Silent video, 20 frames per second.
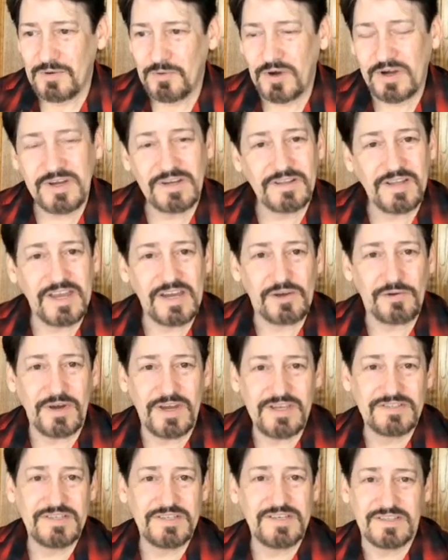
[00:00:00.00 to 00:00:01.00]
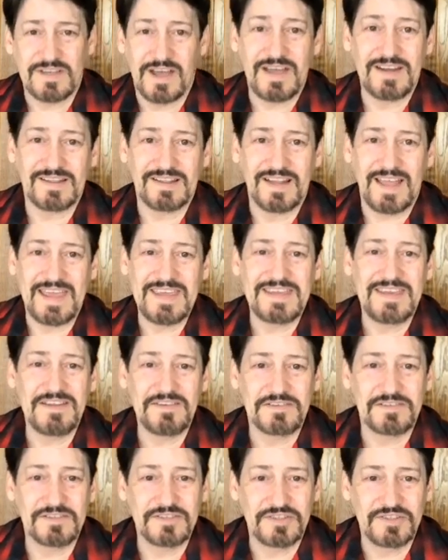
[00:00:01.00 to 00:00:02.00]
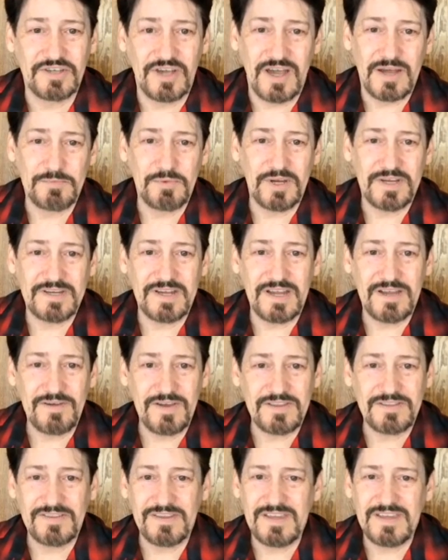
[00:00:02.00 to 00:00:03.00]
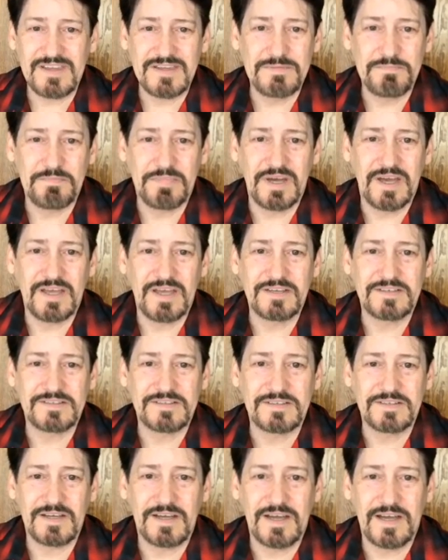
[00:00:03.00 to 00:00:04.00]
working like crazy, not liking her job right now, I think, but